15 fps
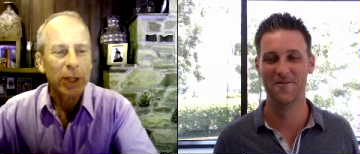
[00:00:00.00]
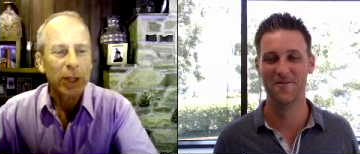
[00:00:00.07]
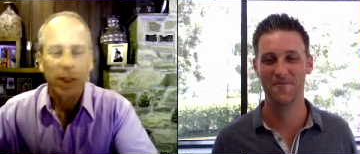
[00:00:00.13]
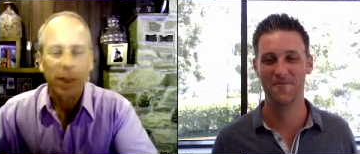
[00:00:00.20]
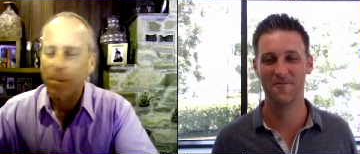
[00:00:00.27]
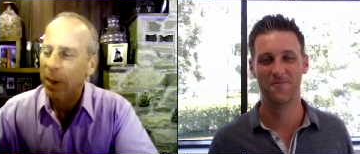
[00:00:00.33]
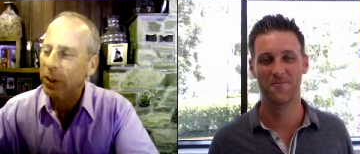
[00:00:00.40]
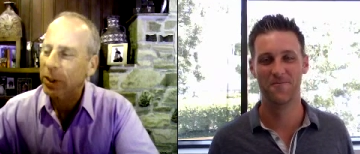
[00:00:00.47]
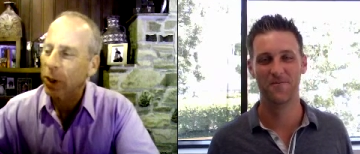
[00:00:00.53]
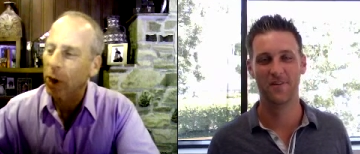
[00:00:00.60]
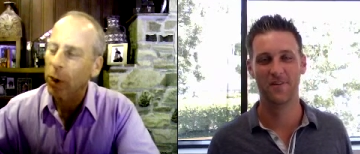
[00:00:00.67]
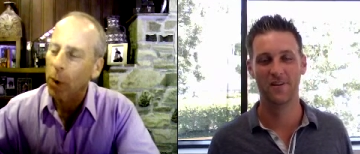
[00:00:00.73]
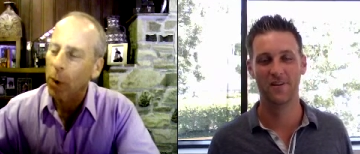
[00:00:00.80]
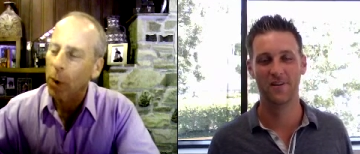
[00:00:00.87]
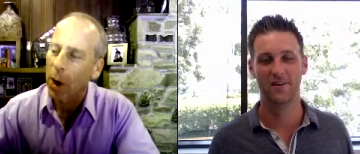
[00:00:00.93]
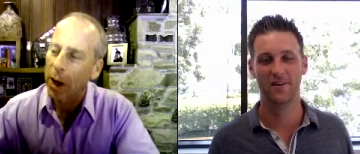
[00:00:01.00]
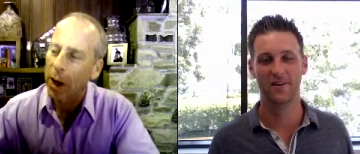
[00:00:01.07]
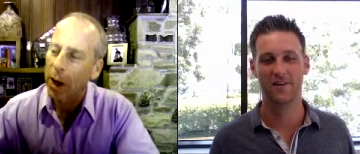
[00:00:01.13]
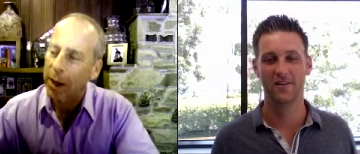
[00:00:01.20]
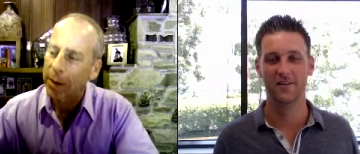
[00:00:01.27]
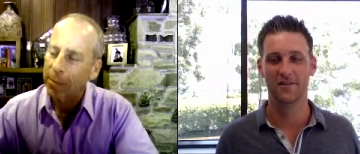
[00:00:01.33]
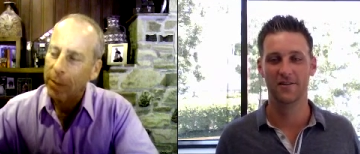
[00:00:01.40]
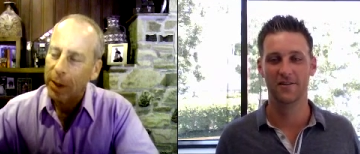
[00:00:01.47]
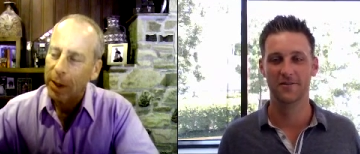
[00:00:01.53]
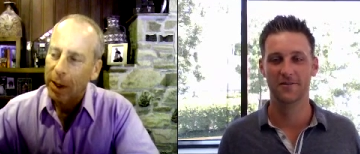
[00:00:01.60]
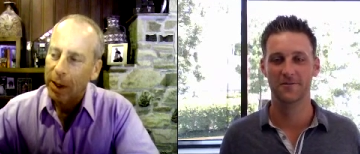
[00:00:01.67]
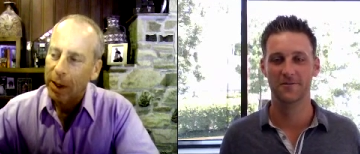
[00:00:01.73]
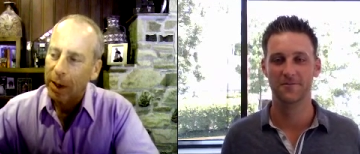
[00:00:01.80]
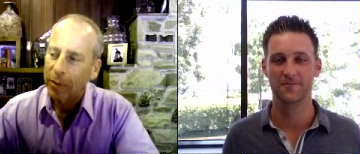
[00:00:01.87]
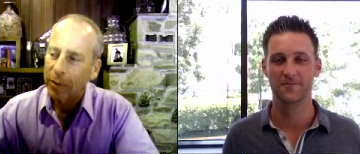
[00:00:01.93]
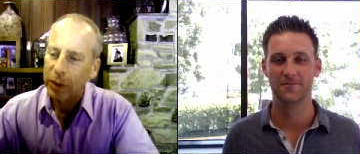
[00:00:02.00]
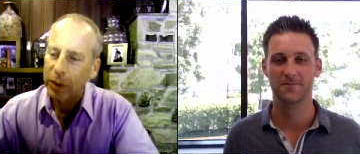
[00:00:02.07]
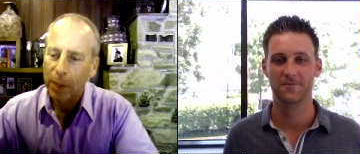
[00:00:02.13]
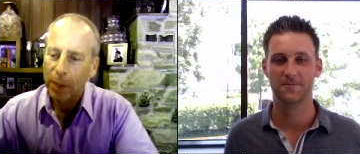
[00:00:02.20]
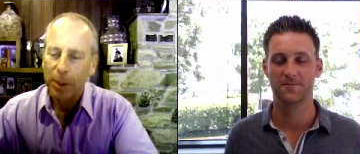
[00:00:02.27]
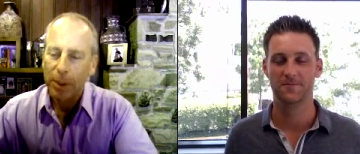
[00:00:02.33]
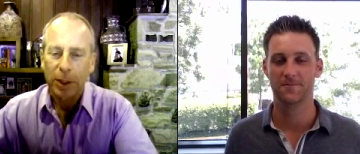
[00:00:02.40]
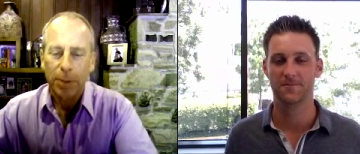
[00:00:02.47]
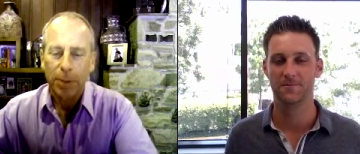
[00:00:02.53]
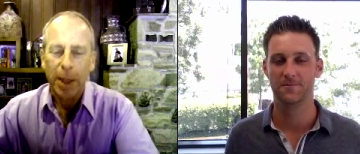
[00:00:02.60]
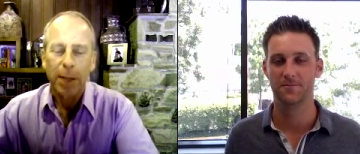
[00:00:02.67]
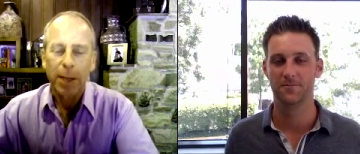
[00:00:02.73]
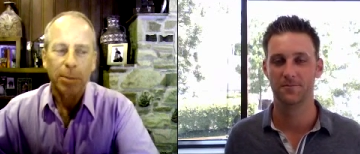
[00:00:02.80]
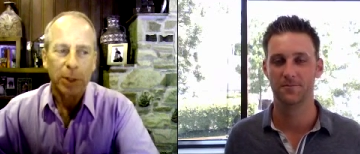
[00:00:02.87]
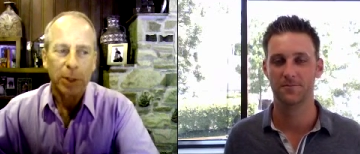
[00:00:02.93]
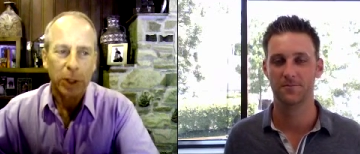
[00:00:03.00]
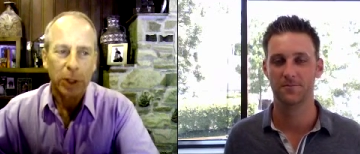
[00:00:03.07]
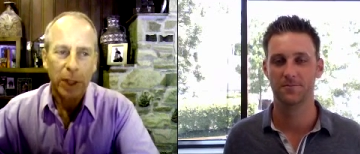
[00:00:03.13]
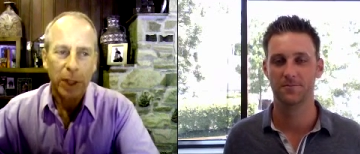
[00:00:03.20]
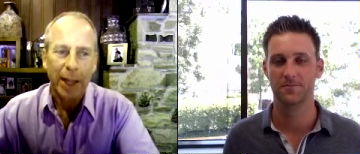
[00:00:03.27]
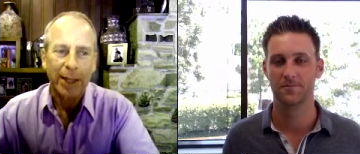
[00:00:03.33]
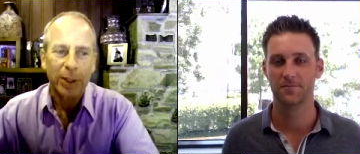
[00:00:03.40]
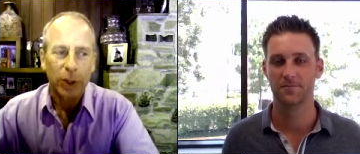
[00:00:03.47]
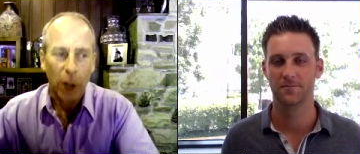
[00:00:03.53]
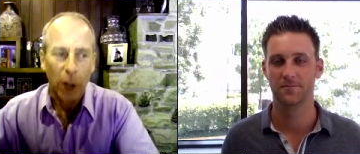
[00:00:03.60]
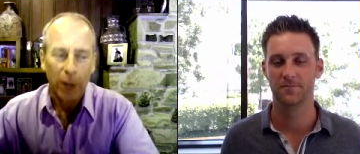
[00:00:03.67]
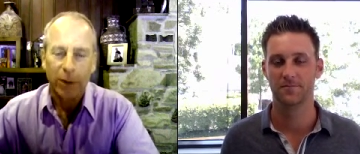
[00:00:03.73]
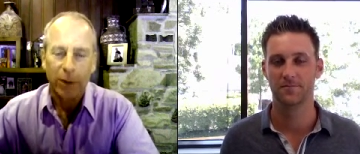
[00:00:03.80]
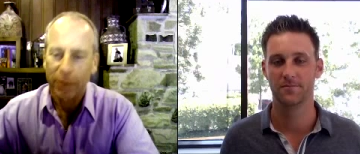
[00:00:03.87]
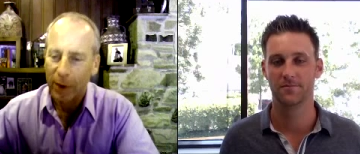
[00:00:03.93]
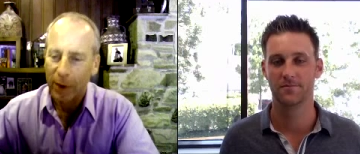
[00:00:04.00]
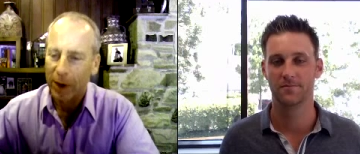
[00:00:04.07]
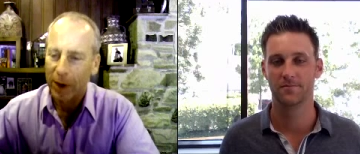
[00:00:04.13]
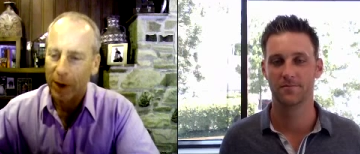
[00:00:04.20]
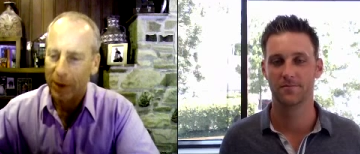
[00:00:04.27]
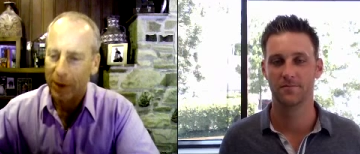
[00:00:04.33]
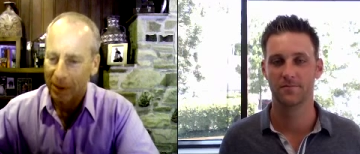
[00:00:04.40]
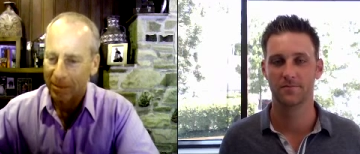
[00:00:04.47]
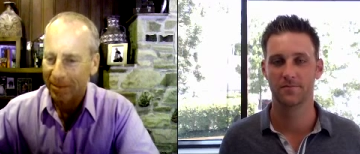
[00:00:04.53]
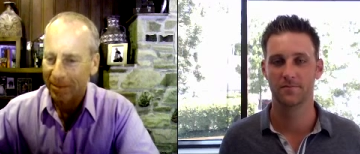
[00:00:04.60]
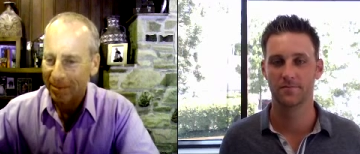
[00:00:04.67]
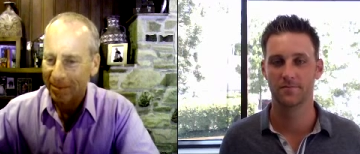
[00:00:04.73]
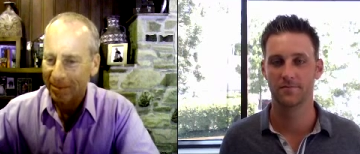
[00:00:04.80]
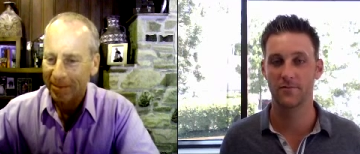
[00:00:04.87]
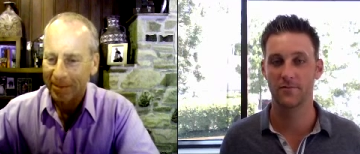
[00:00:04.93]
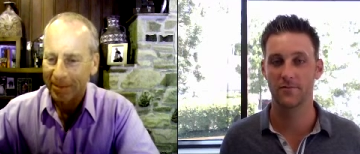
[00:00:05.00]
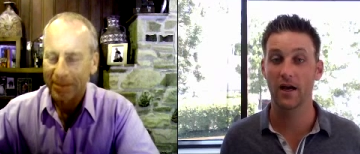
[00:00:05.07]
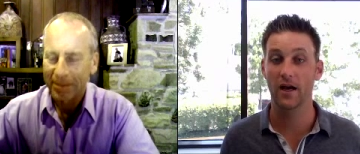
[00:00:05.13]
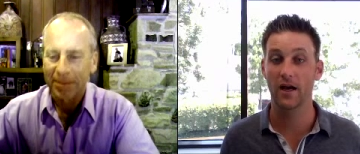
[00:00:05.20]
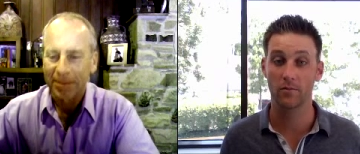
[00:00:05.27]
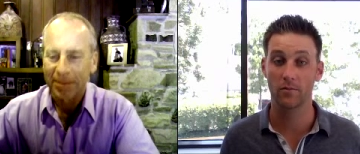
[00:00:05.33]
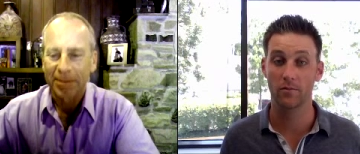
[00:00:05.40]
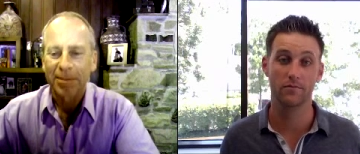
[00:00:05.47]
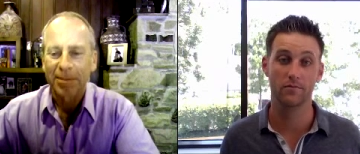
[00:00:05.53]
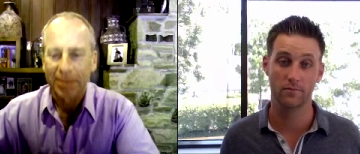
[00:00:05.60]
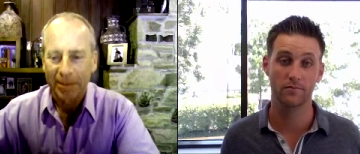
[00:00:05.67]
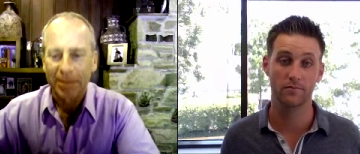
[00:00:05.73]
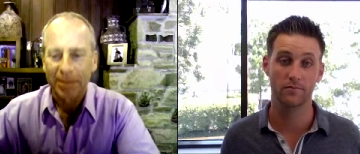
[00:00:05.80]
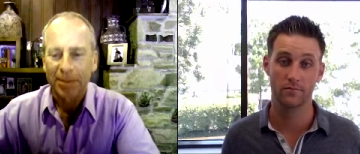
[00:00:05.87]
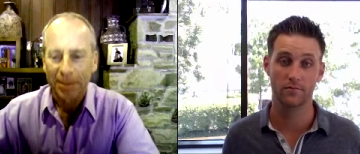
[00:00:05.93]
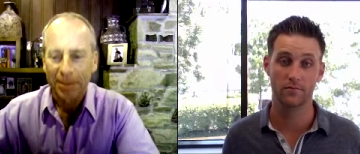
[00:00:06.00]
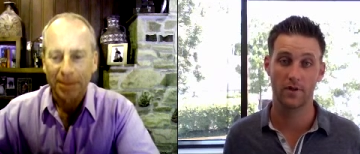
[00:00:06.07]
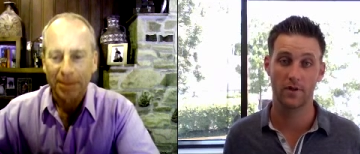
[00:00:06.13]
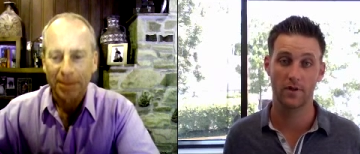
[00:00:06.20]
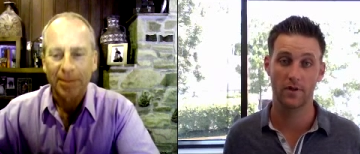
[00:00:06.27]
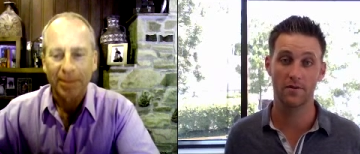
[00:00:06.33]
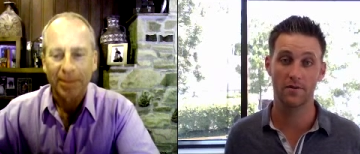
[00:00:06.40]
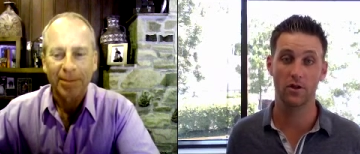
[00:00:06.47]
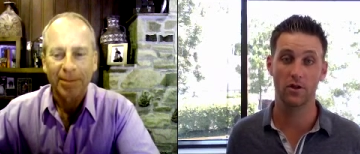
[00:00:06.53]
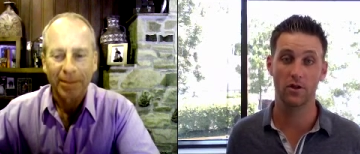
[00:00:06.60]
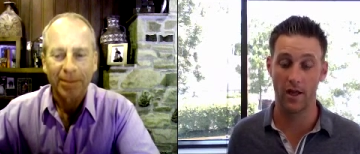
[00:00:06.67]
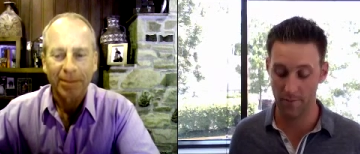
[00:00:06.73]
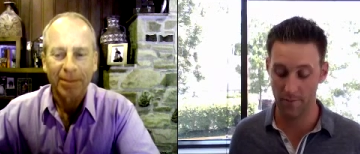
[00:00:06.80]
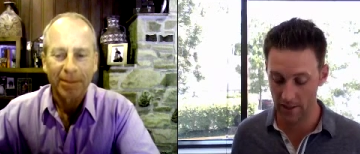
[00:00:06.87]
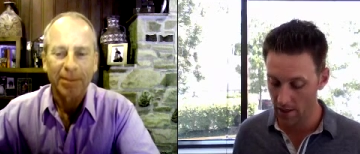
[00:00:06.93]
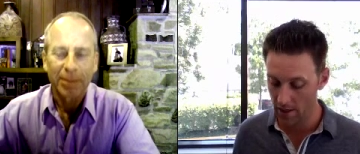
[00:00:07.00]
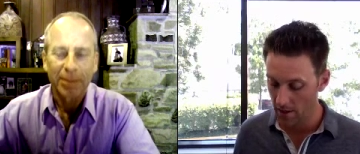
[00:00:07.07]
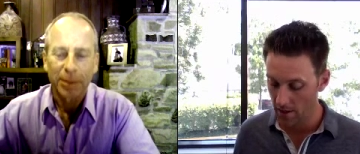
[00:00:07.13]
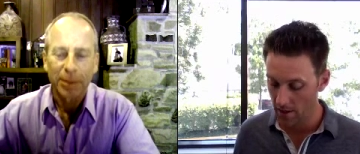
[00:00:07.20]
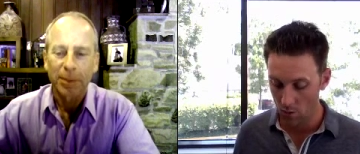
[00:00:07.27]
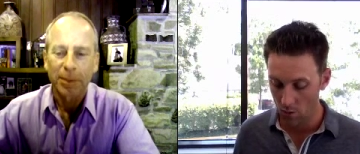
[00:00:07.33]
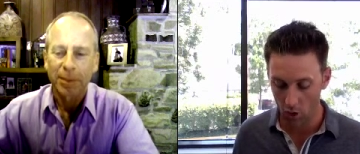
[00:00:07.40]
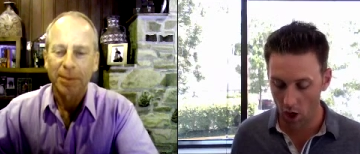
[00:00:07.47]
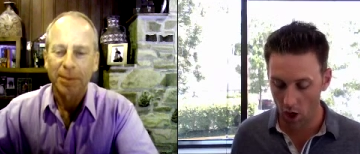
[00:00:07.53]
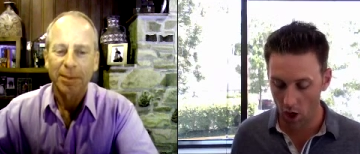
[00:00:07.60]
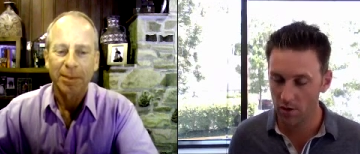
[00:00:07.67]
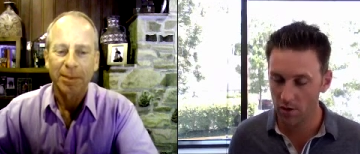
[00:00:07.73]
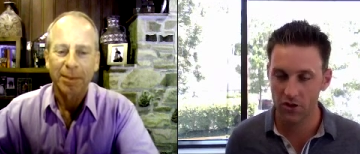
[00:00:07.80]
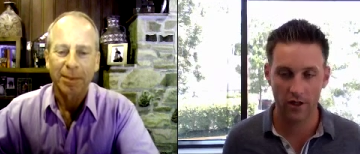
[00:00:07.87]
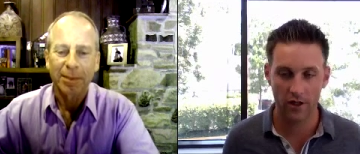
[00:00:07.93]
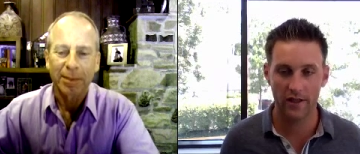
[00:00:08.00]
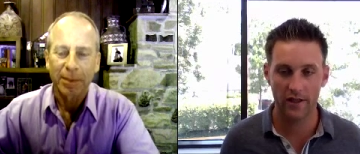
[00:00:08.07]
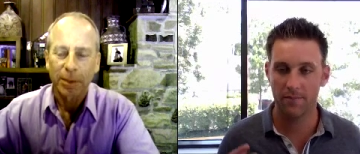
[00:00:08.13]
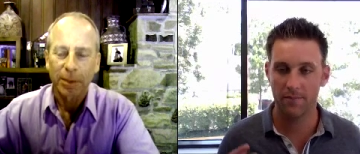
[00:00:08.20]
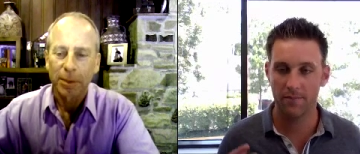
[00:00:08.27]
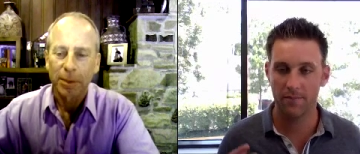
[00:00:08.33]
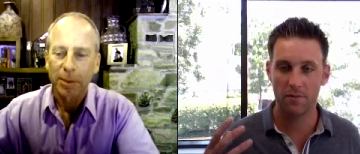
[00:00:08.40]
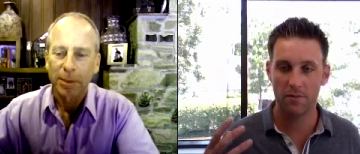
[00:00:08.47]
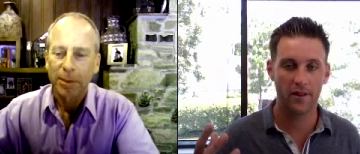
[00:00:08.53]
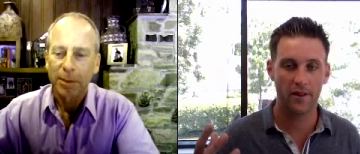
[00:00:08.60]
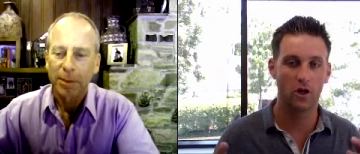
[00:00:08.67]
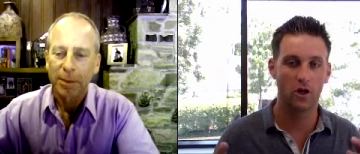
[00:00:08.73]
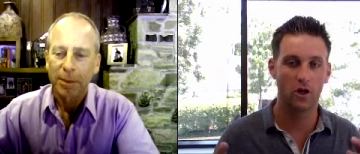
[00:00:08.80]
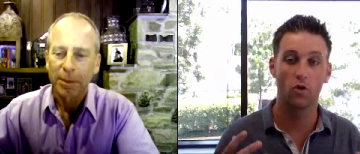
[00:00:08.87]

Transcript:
Speaker 1: you know, they say the best ROI of somebody that's made a mistake is not to fire them.
Speaker 2: Yeah, absolutely. I mean, we're always looking to get